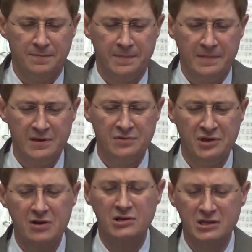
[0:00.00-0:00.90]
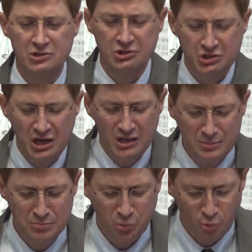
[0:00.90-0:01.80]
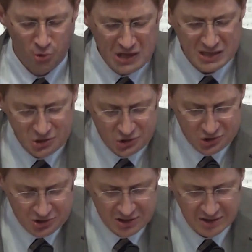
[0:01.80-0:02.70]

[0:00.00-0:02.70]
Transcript: That there is some risk